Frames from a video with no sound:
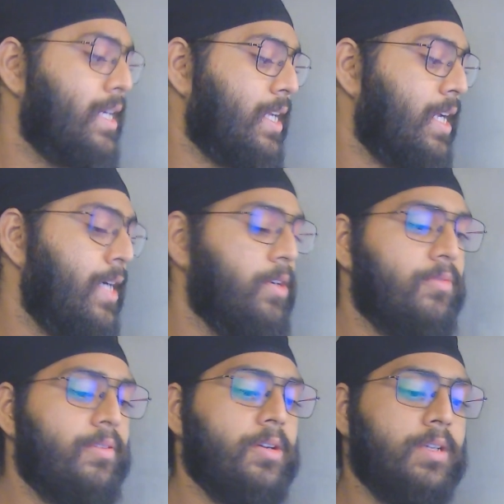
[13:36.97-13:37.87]
acrylic to
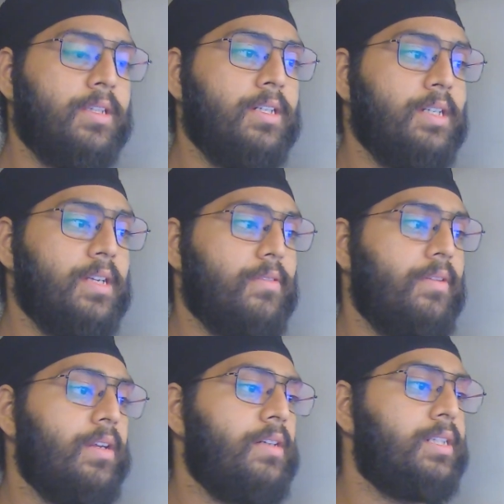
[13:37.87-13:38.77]
fit on the
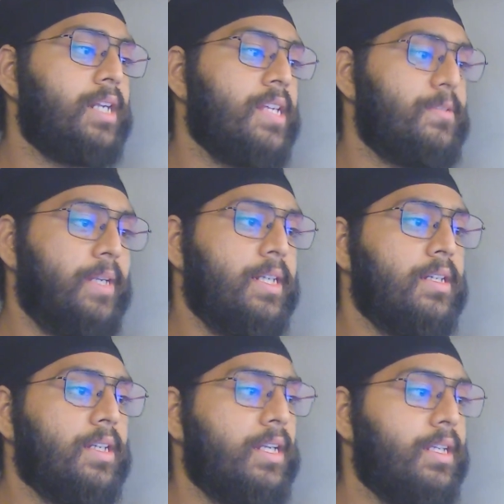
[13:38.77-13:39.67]
transparent
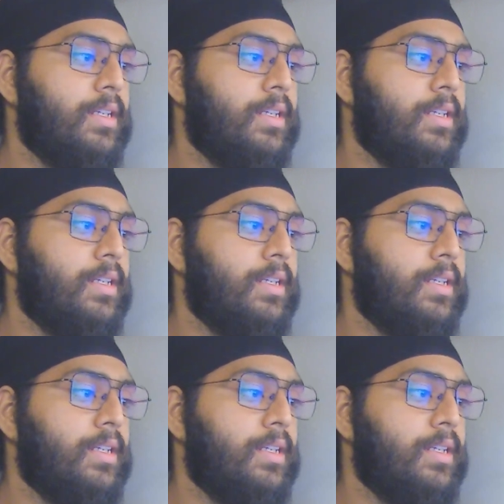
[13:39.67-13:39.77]
acrylic.